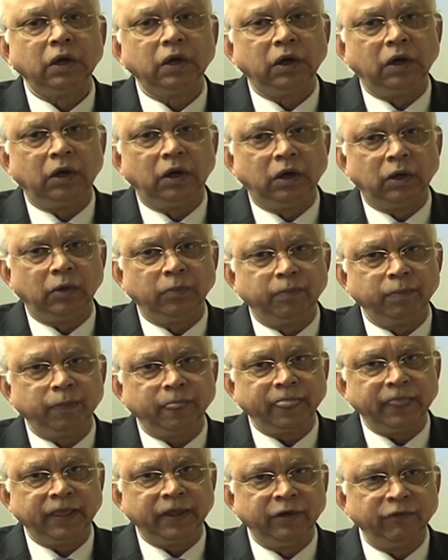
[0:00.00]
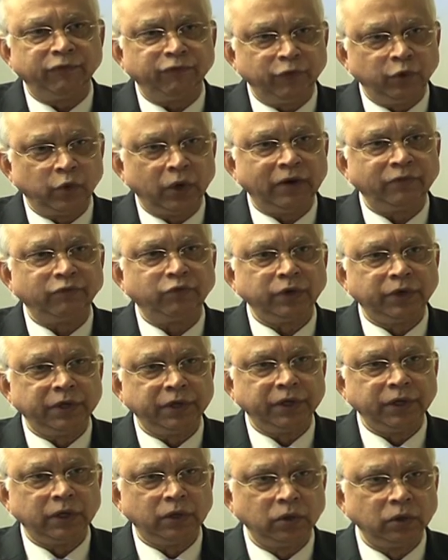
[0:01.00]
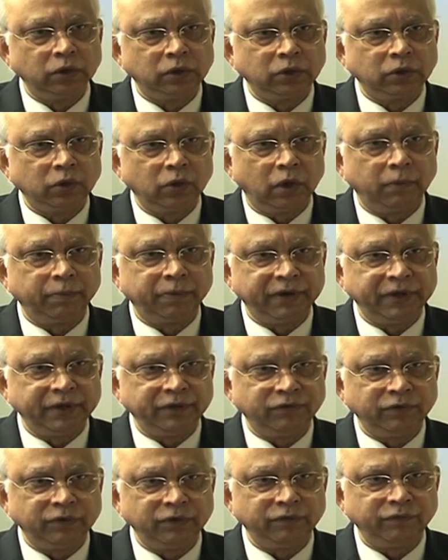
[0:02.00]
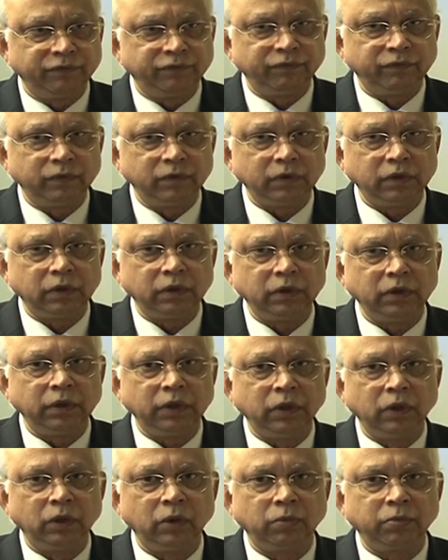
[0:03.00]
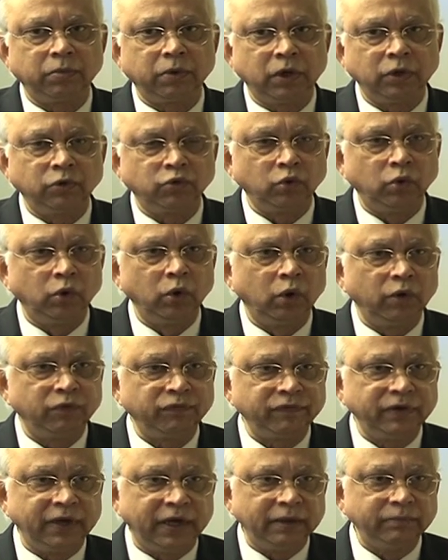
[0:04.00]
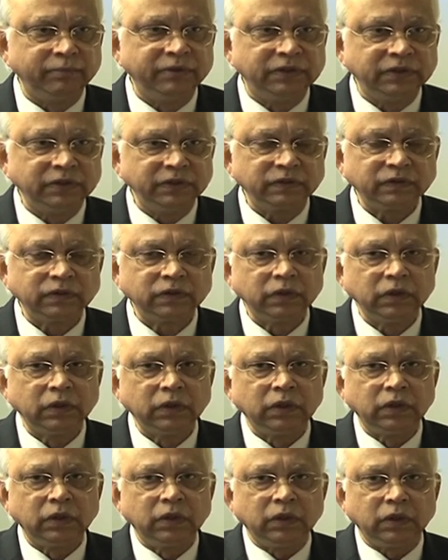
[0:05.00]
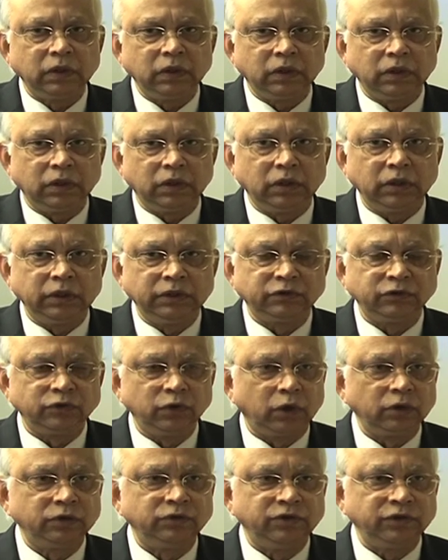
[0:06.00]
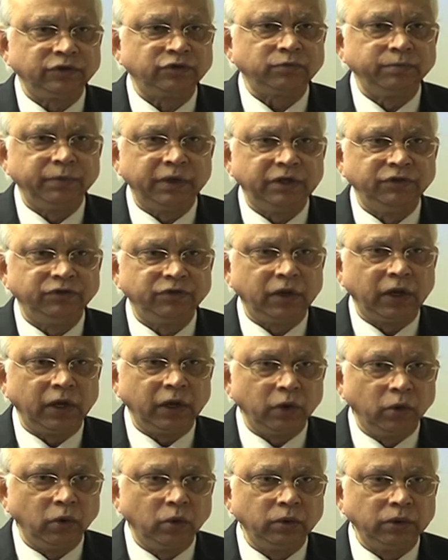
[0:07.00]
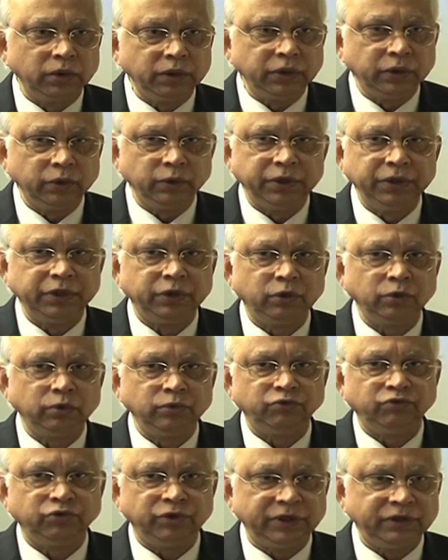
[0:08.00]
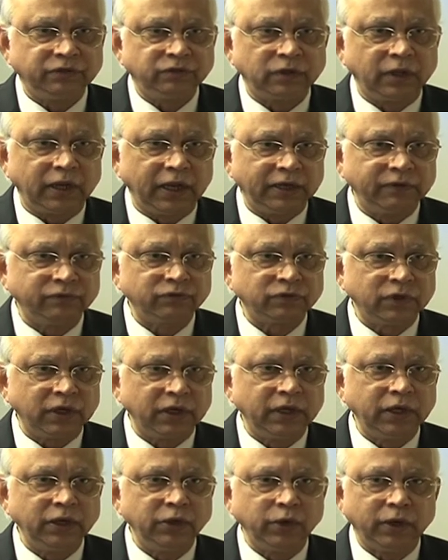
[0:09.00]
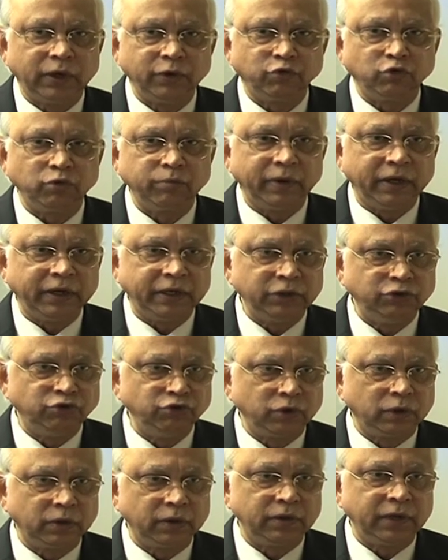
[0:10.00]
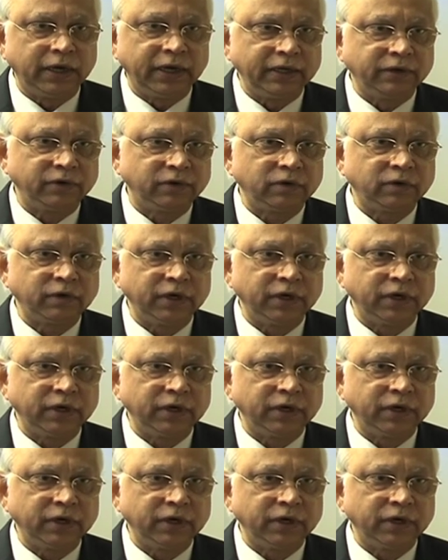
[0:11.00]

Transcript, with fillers: uh, if you have to get a good comprehensive you know, control of diabetes, uh, it's not just medicine alone. You need to change the lifestyle. You have to manage your diet